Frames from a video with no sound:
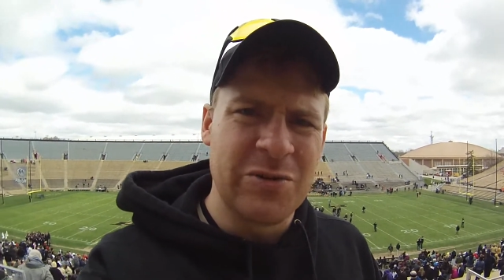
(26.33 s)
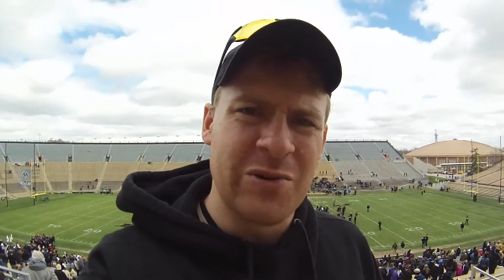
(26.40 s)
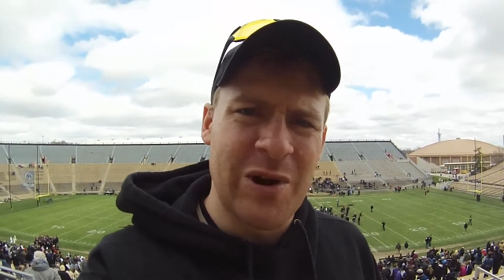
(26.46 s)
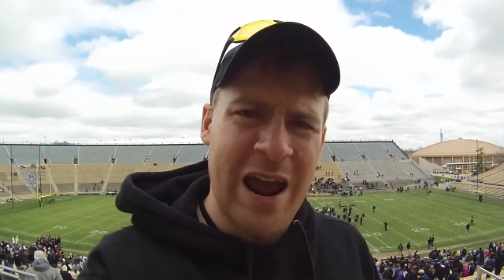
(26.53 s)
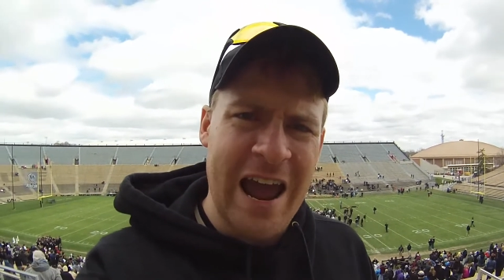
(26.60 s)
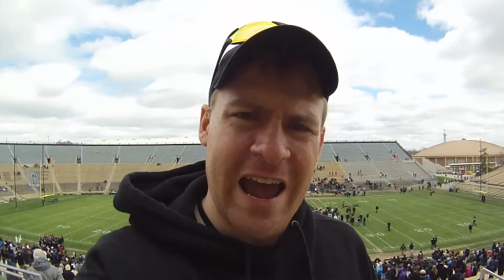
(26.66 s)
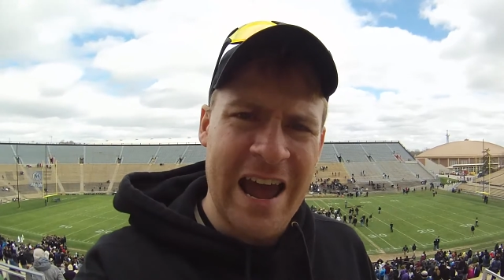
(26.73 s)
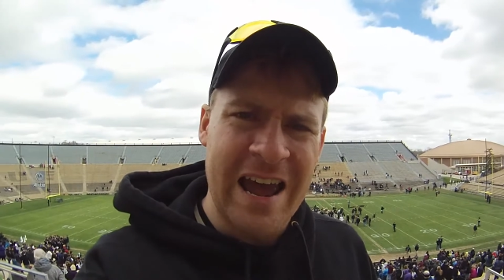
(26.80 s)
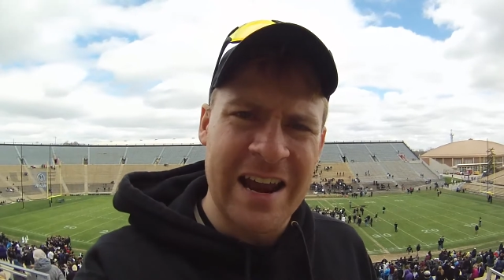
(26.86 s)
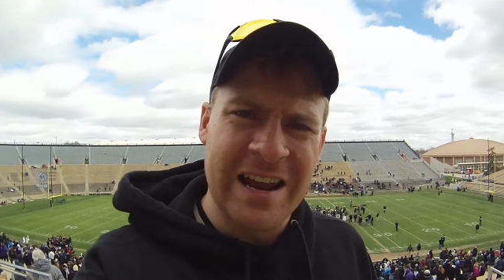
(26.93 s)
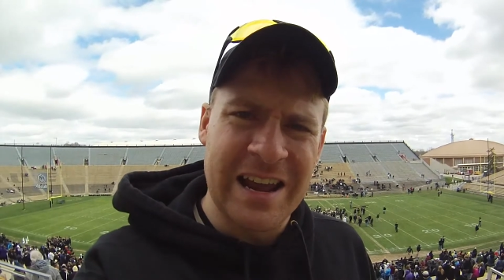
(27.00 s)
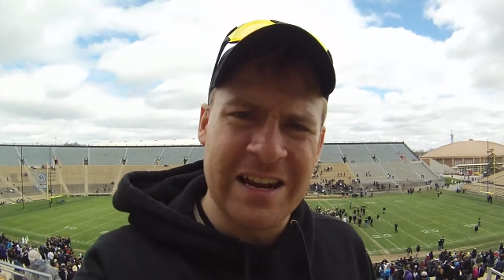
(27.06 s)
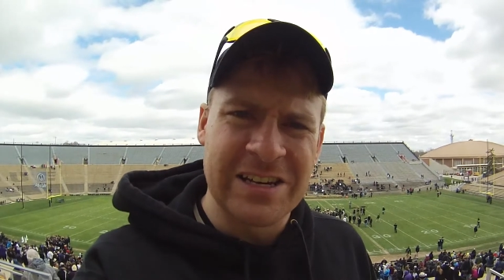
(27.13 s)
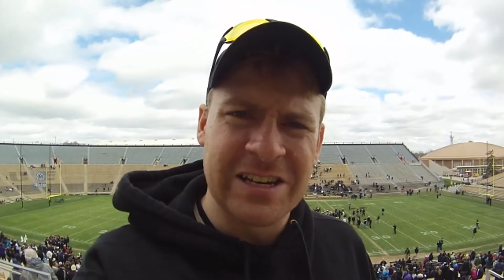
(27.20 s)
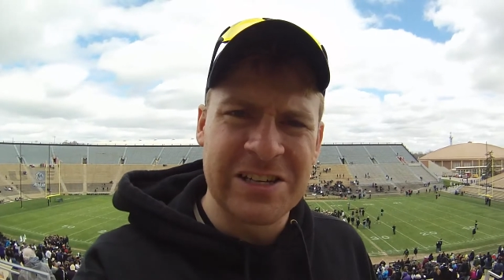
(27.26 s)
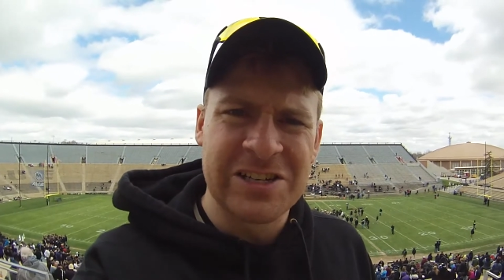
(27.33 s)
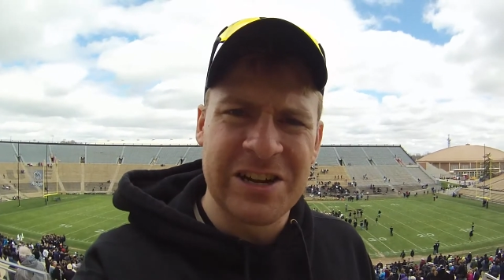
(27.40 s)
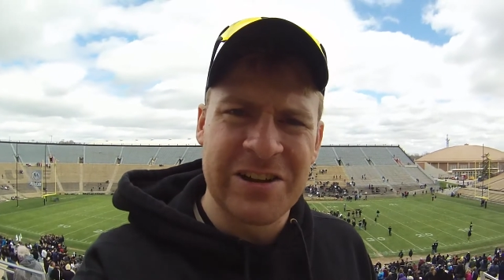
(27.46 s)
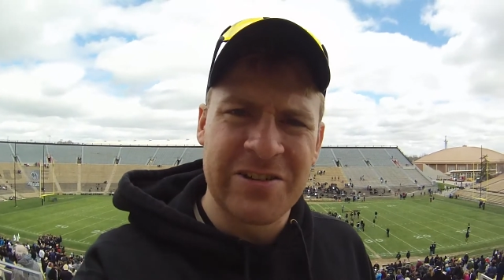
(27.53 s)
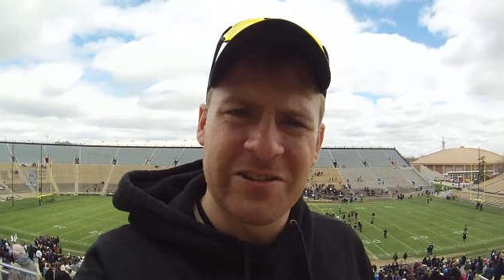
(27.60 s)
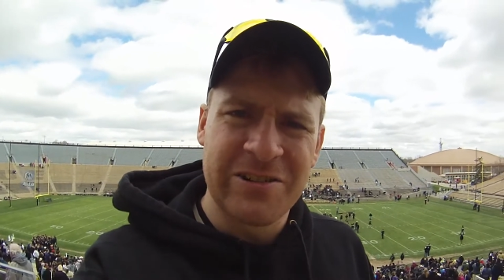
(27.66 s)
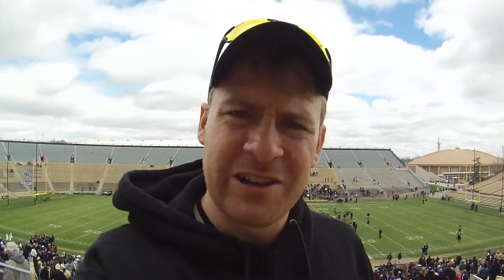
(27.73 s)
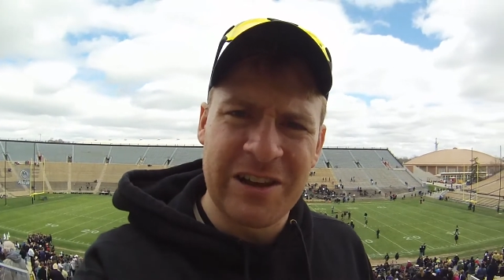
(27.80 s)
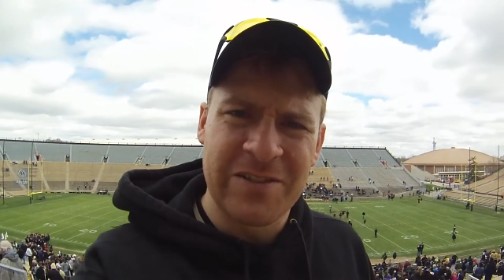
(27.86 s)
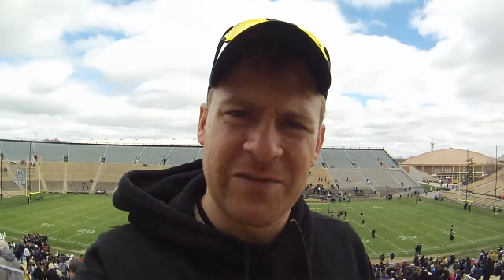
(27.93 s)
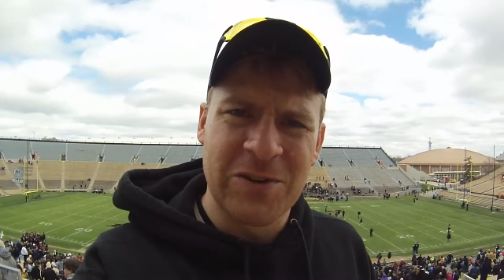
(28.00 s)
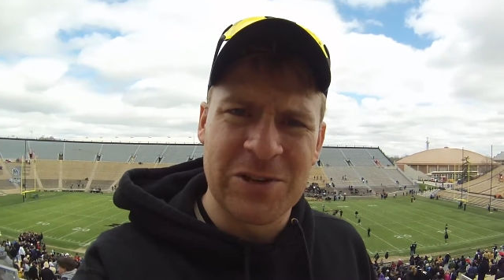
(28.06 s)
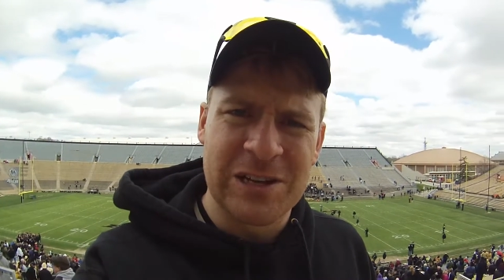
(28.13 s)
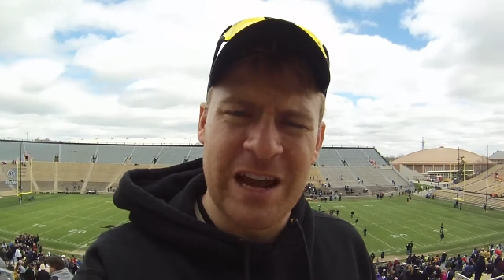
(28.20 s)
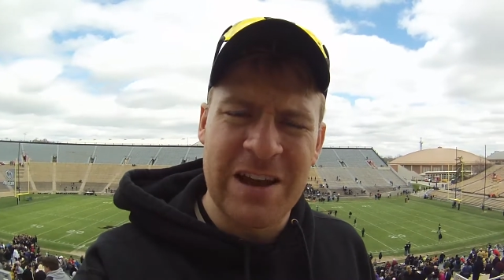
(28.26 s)
who had a touchdown early in the
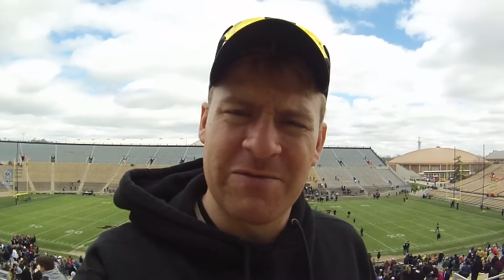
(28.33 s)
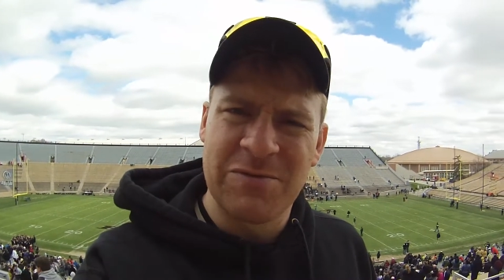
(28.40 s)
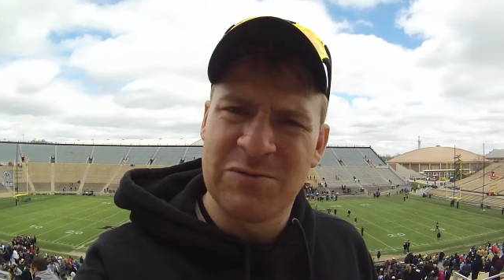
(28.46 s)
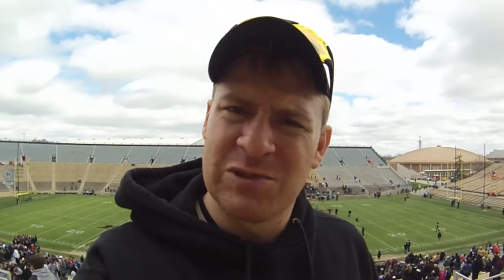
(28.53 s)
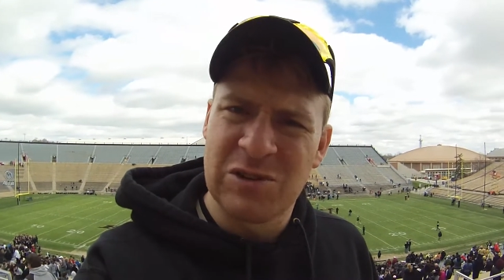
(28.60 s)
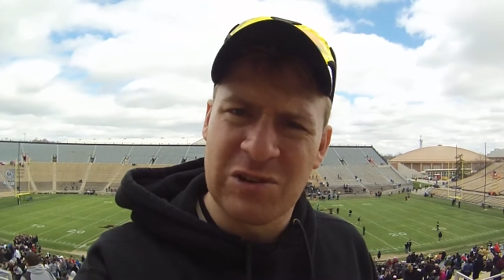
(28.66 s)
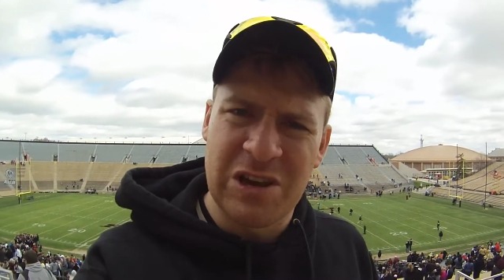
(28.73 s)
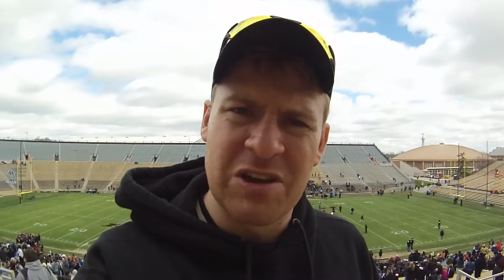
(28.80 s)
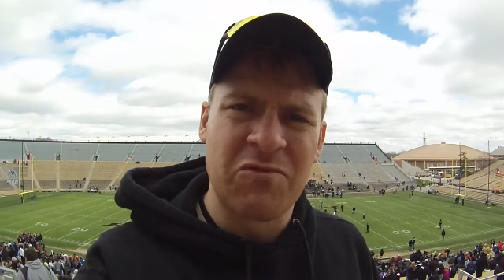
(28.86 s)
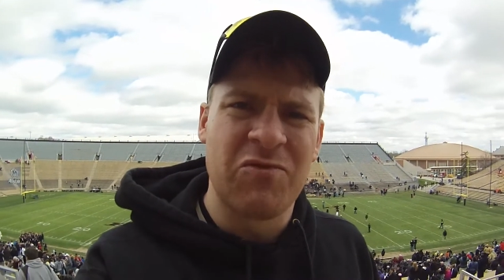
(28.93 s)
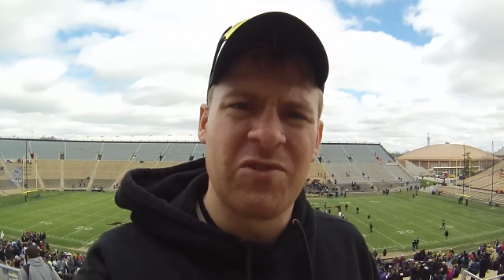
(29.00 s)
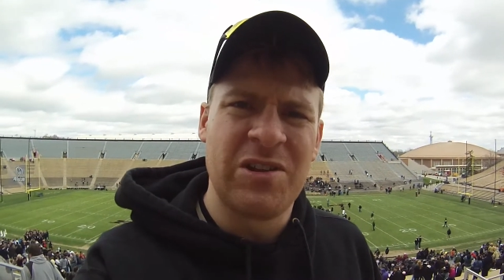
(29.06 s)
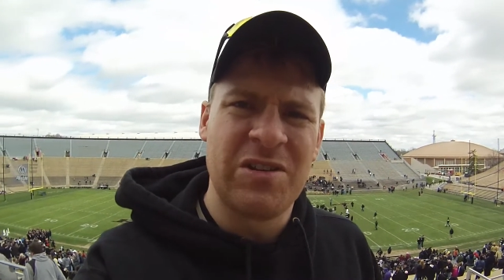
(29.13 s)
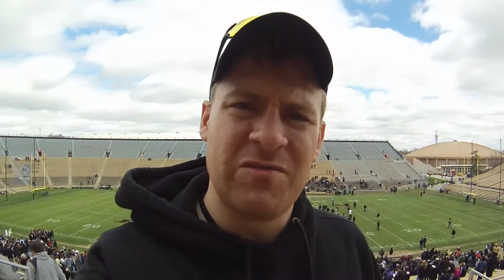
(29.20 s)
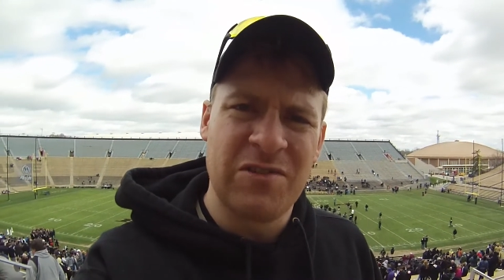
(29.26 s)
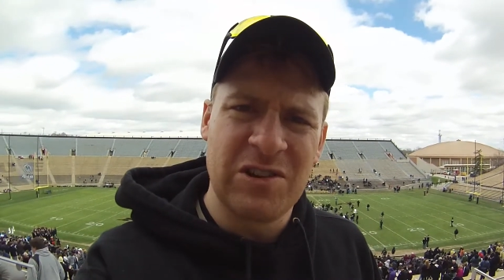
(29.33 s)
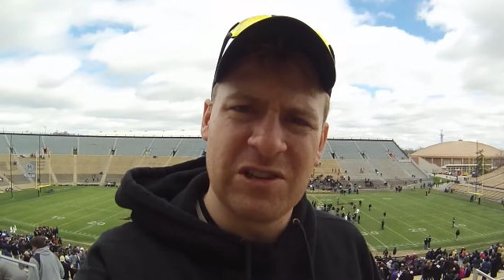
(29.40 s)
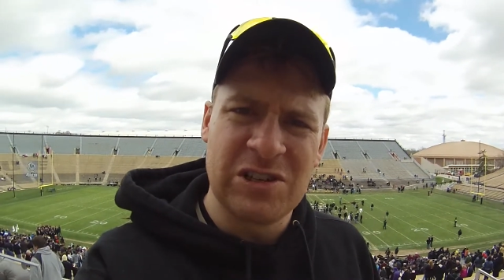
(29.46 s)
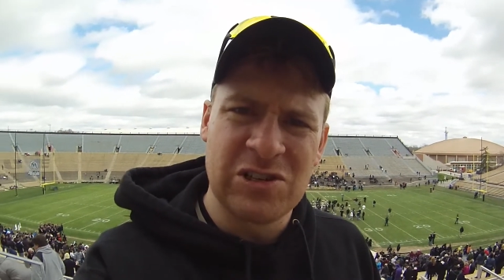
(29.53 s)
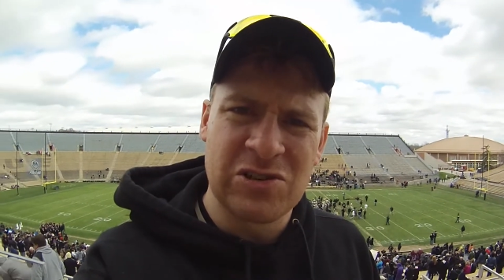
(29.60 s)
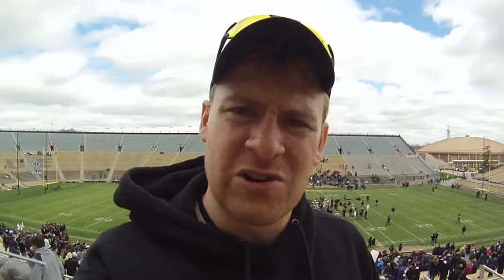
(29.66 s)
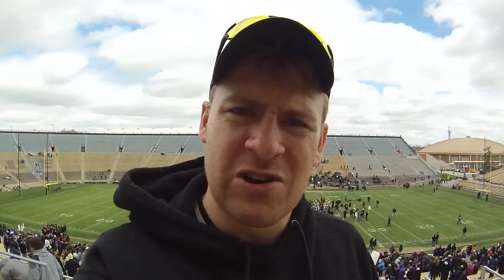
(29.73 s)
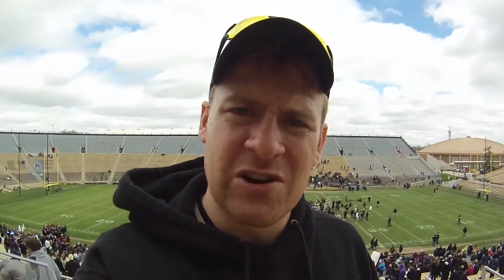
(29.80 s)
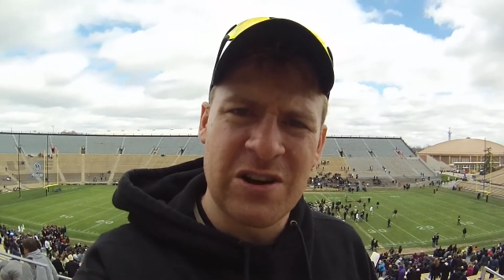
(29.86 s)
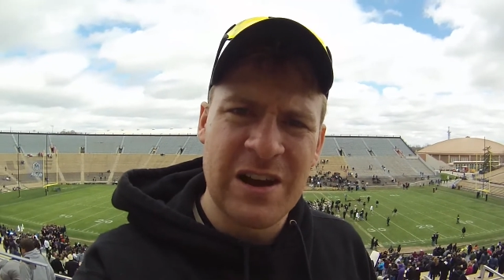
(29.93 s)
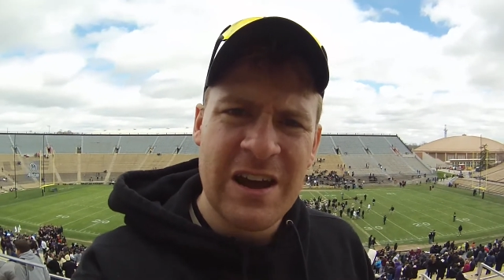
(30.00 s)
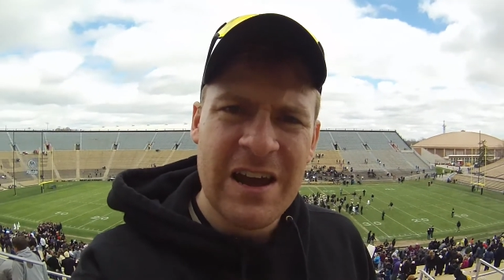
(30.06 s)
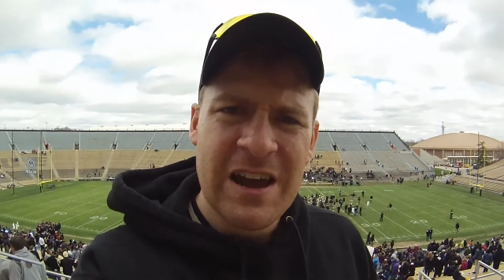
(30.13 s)
first half and was looking really, really strong.